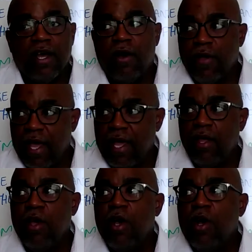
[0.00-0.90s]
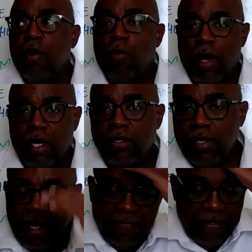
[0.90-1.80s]
Okay,
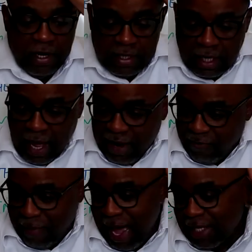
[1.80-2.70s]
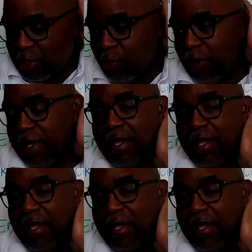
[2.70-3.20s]
well, if there's a lot of backstory,